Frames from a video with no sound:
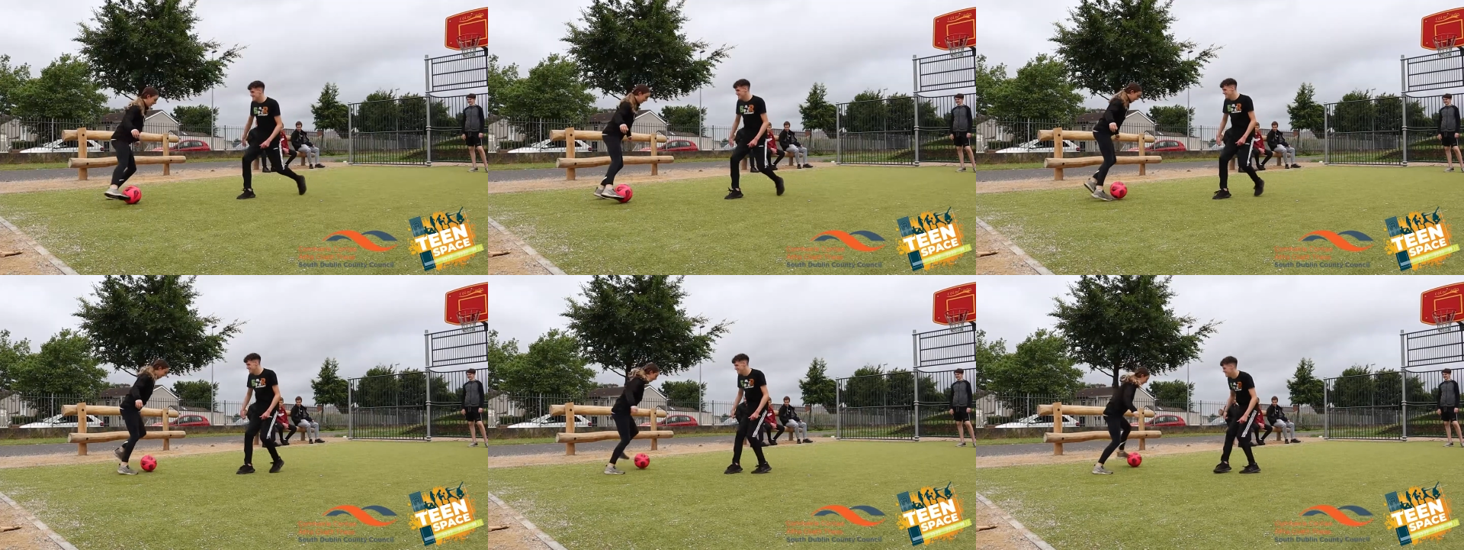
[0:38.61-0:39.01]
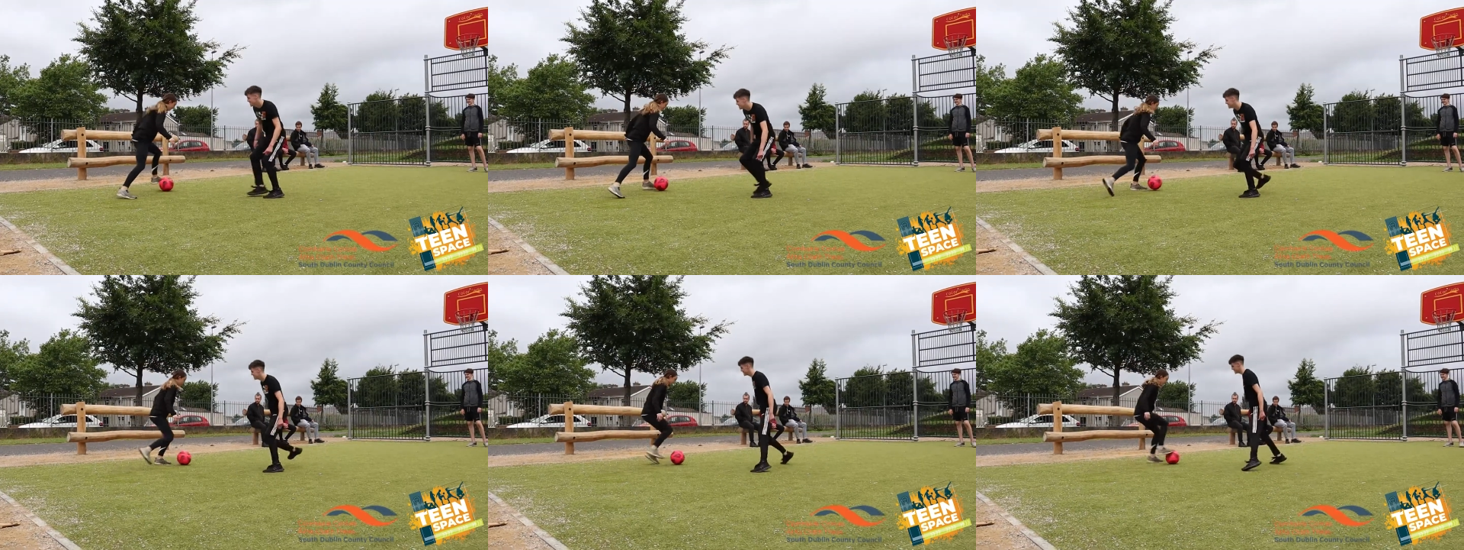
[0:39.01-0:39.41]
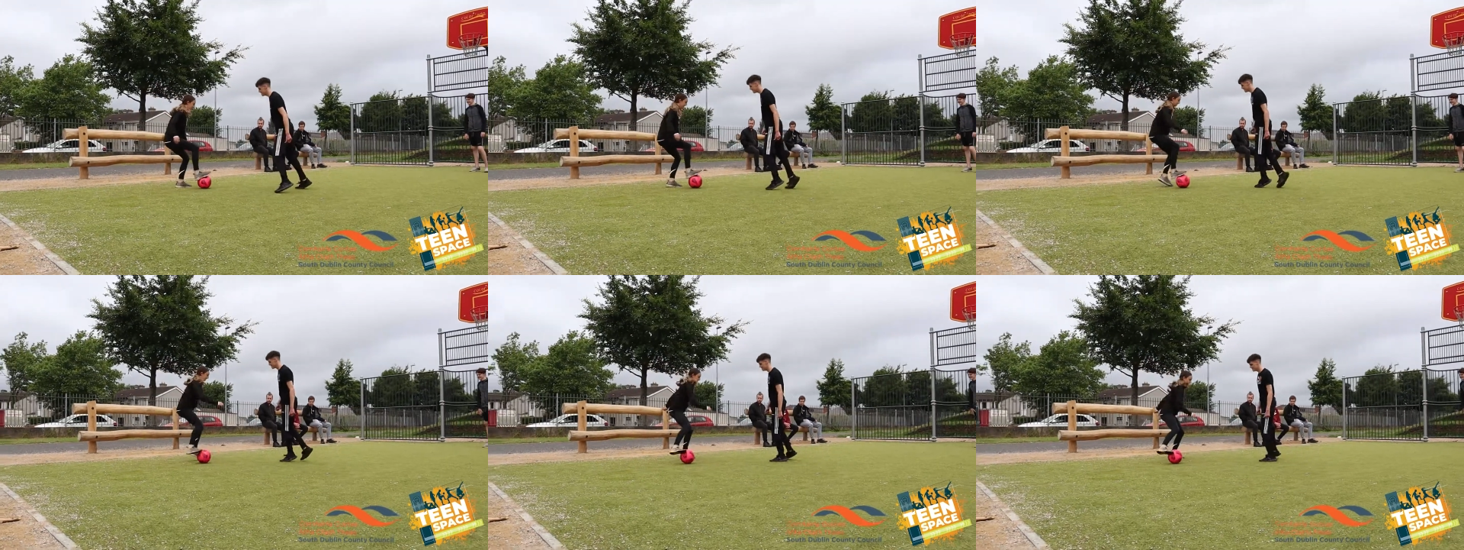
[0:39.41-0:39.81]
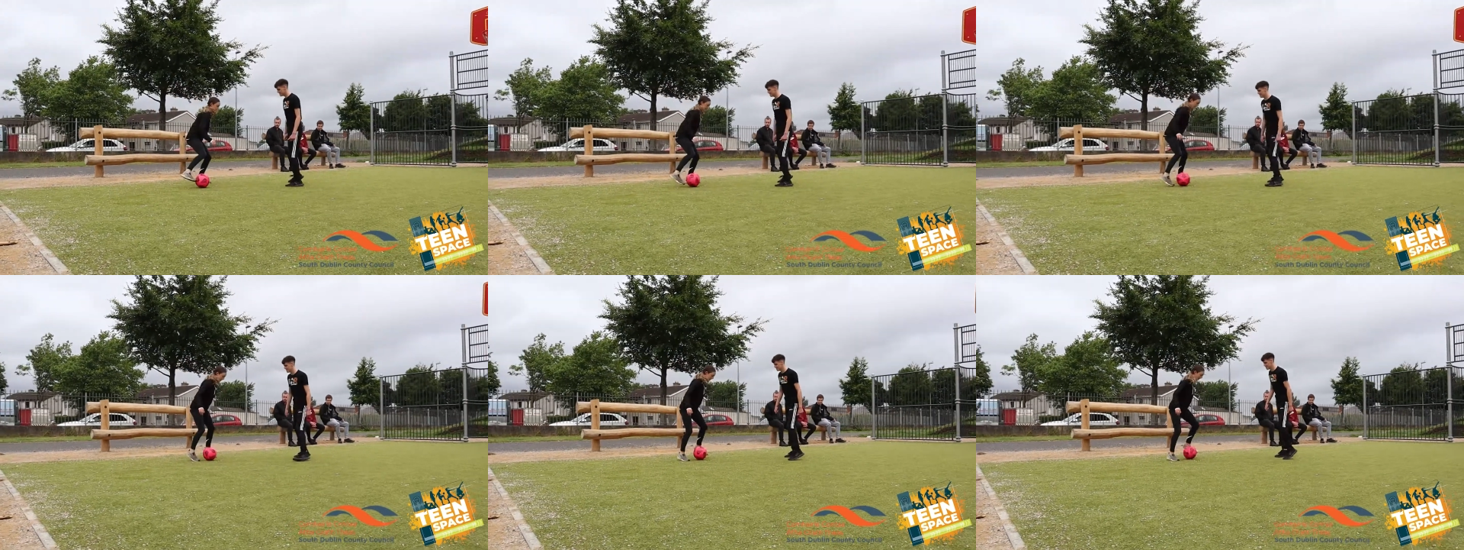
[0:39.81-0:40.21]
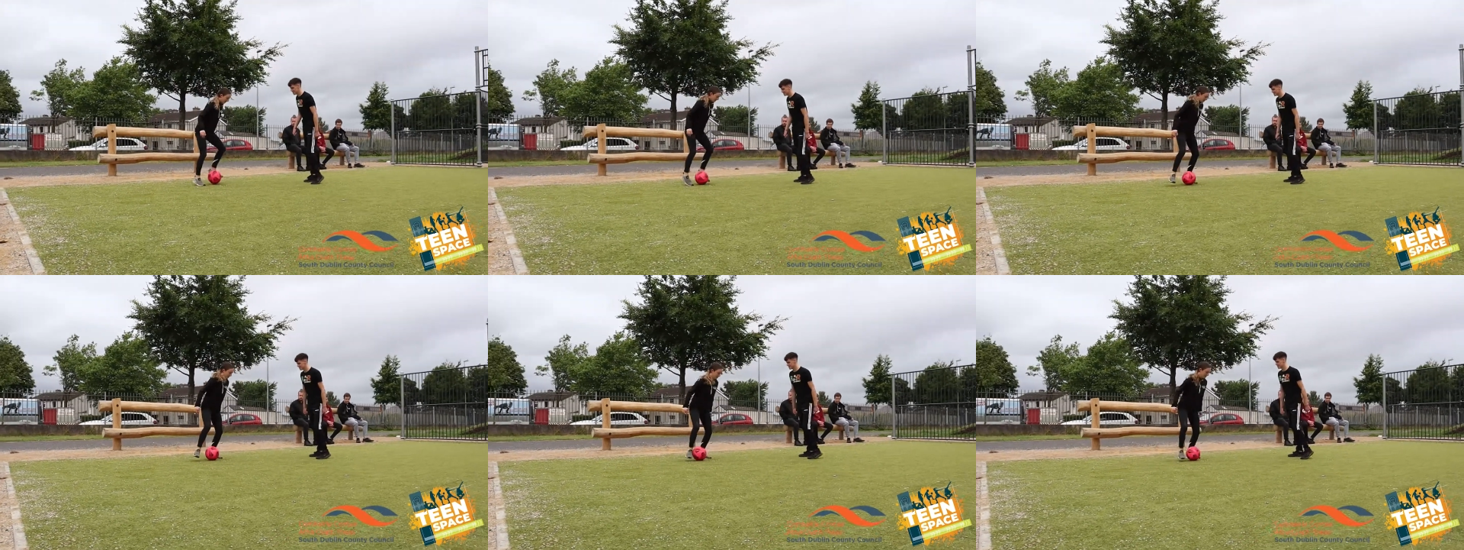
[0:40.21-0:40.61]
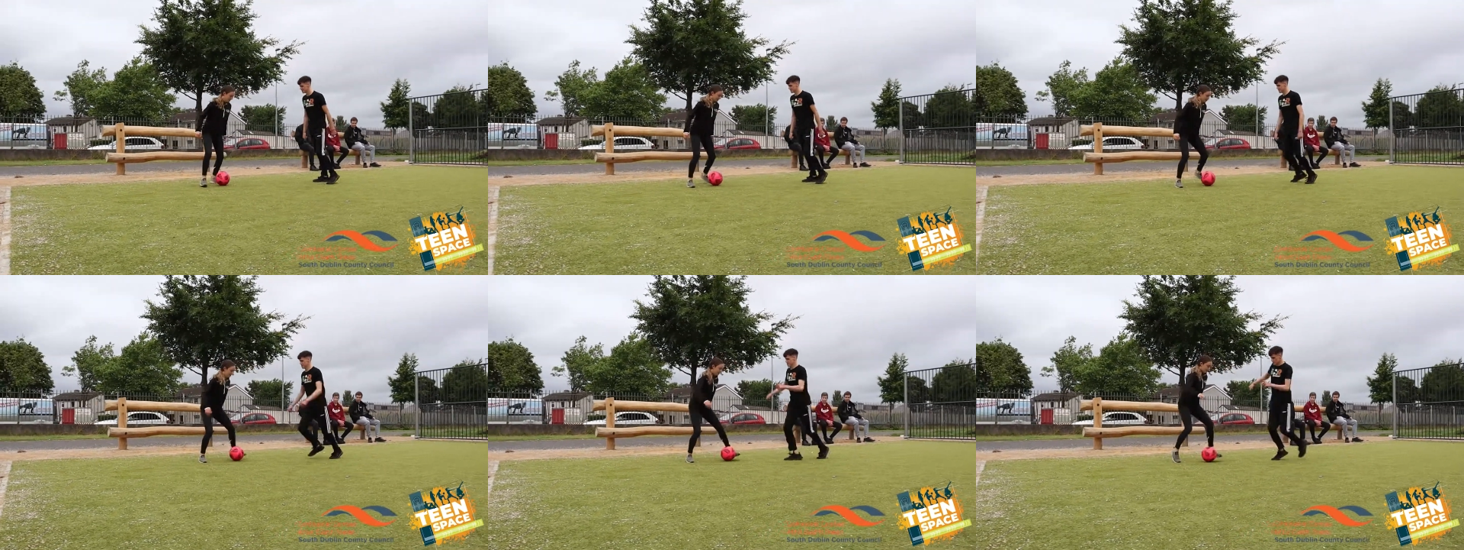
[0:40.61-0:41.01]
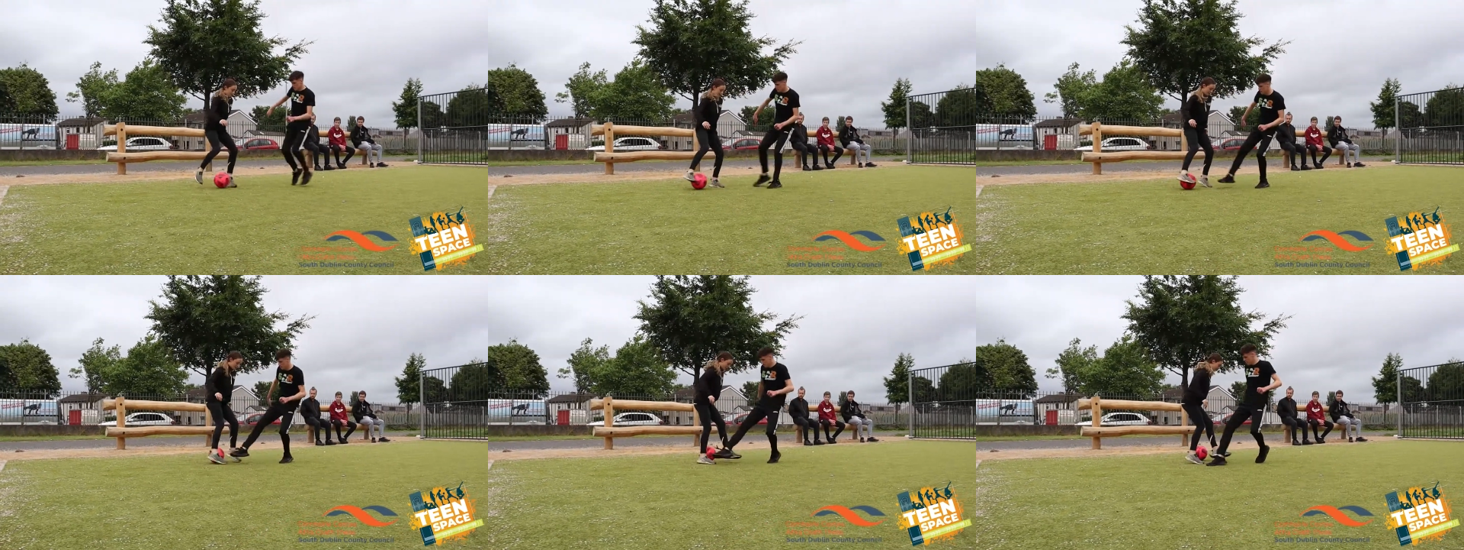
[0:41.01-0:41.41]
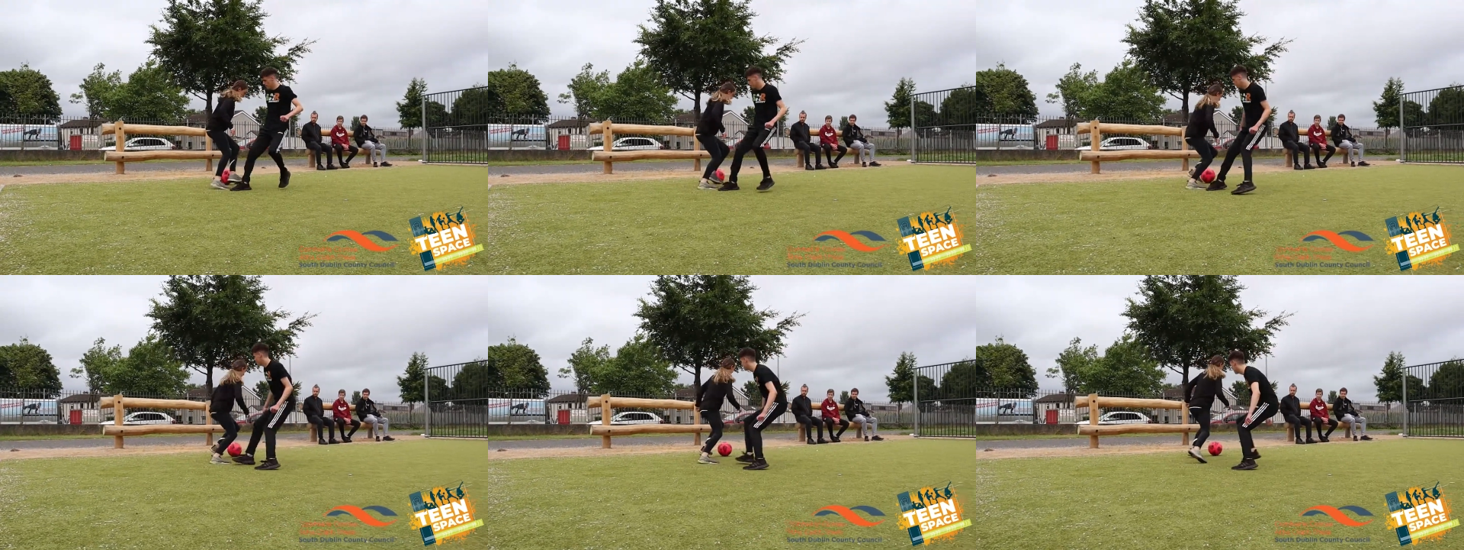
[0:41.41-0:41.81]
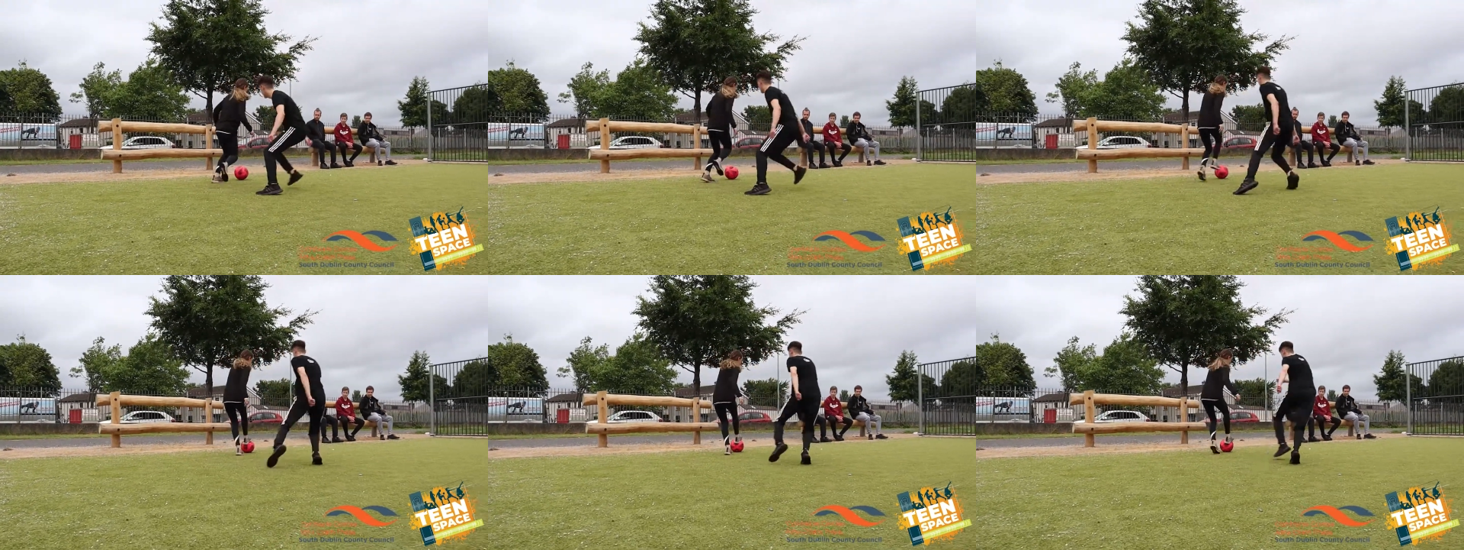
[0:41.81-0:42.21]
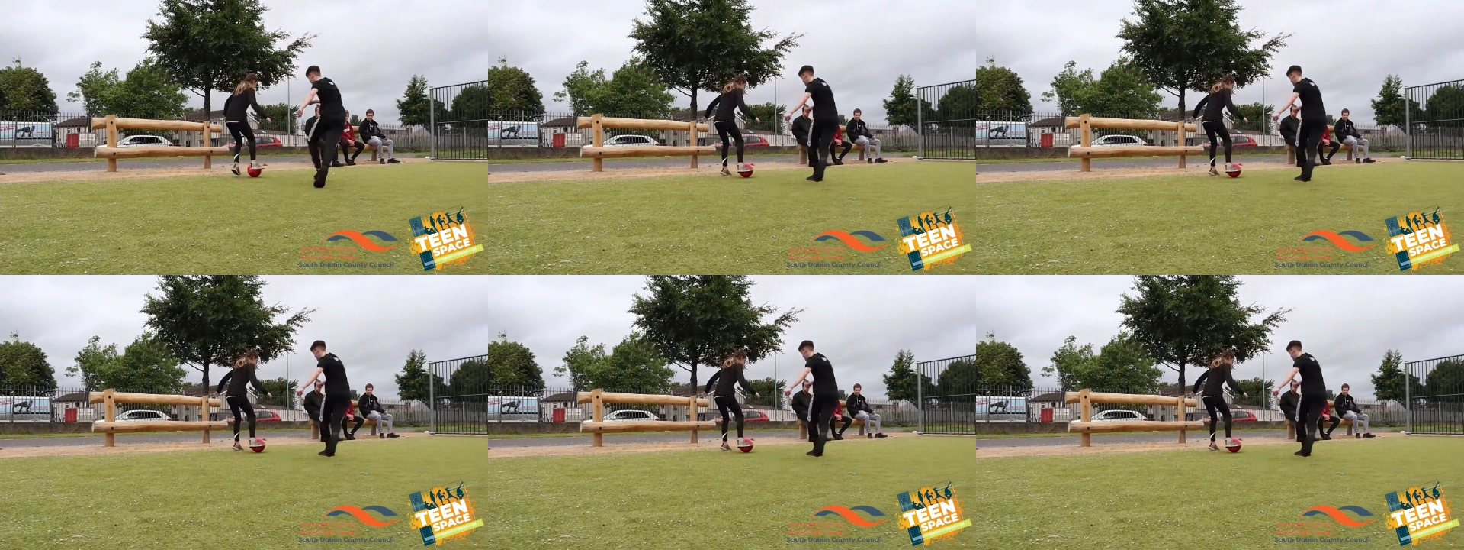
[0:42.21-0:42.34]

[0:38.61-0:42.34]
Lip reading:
No face is visible, so there are no lips to read.